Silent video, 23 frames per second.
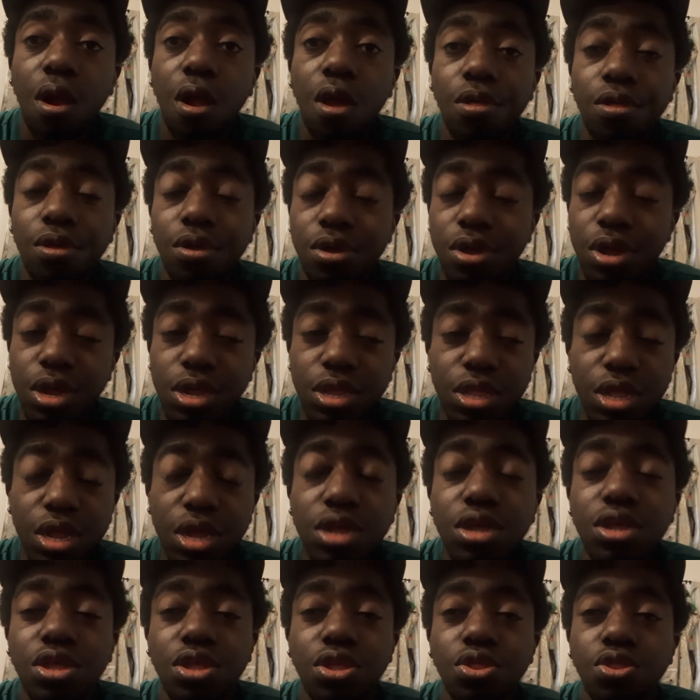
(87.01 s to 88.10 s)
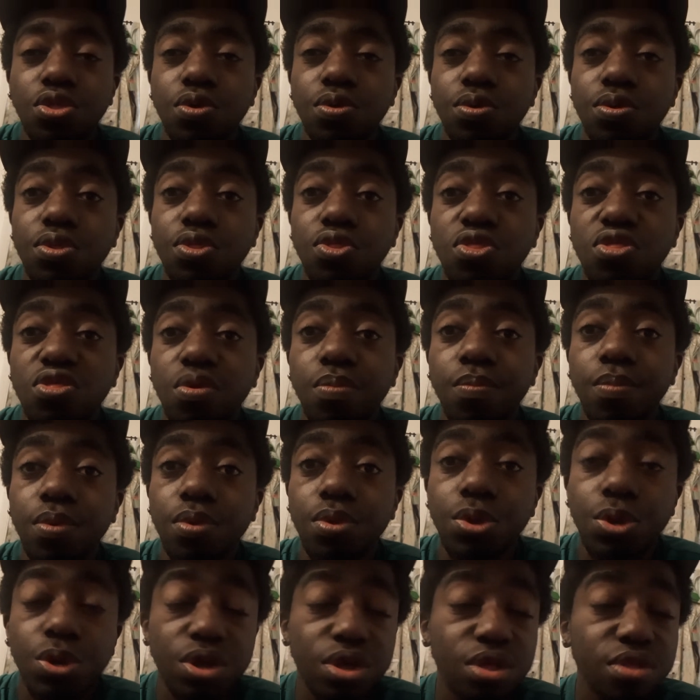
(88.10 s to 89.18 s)
As long as I can do simple
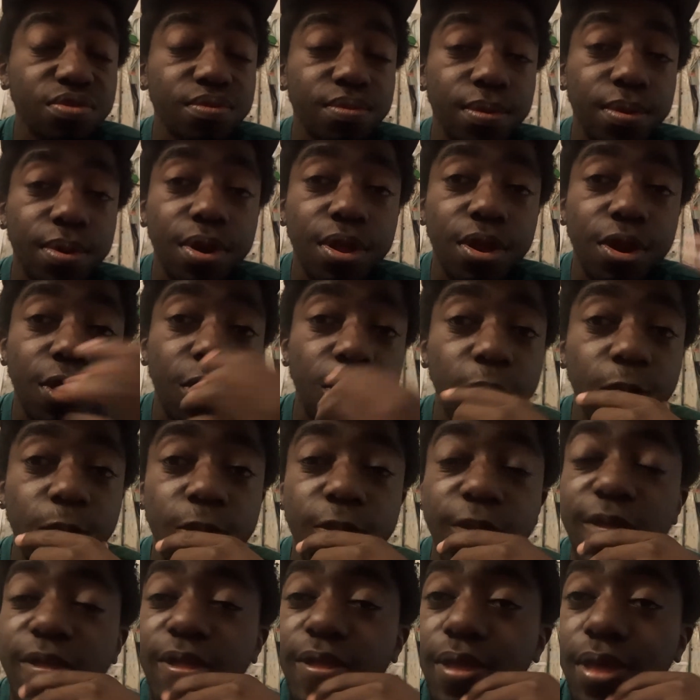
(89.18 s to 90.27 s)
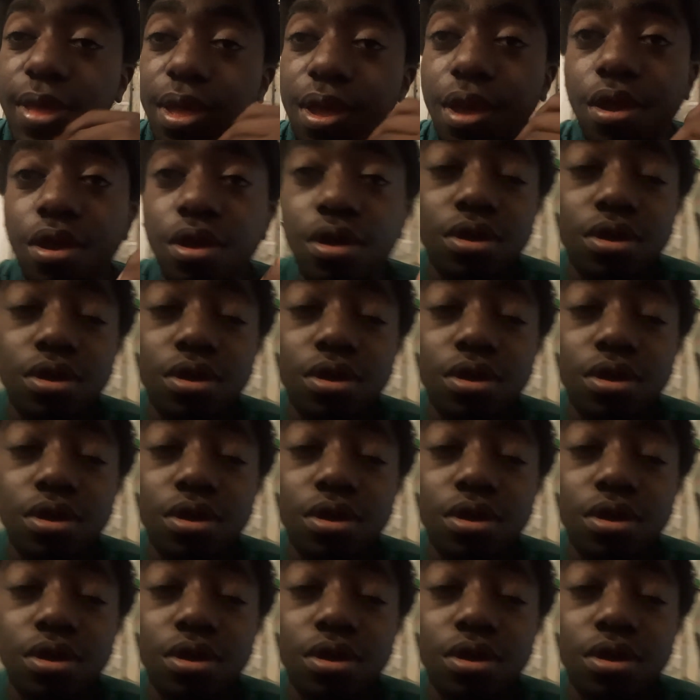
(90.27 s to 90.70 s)
tricks for right now, then yeah.